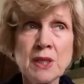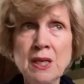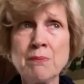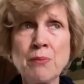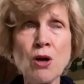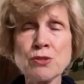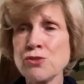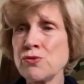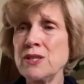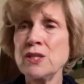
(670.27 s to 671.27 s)
in Bond
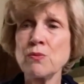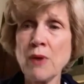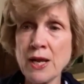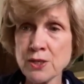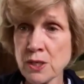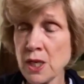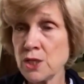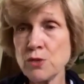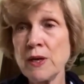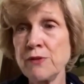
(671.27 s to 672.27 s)
Street that ran
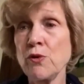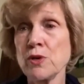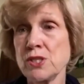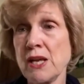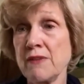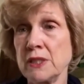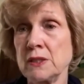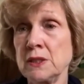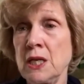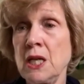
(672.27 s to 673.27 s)
24/7.
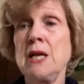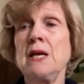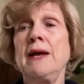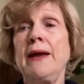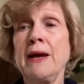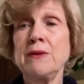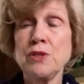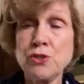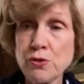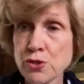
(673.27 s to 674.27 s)
And
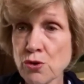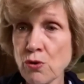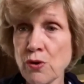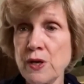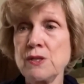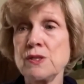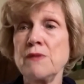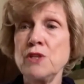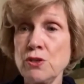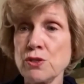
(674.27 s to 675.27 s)
the news stories
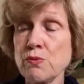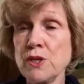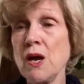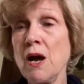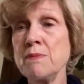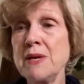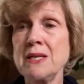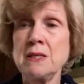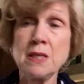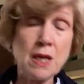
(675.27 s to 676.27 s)
and the news would come
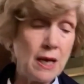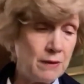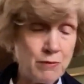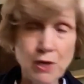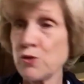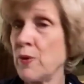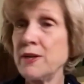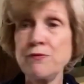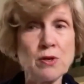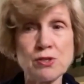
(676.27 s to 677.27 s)
in
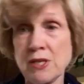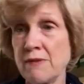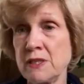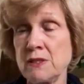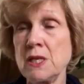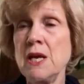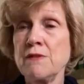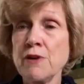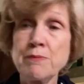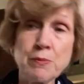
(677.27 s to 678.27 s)
24/7
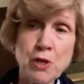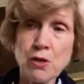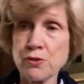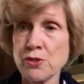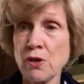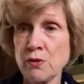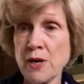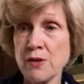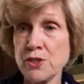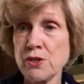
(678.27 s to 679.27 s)
from the bureaus all
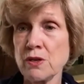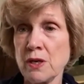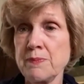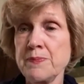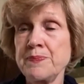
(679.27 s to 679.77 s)
around Europe.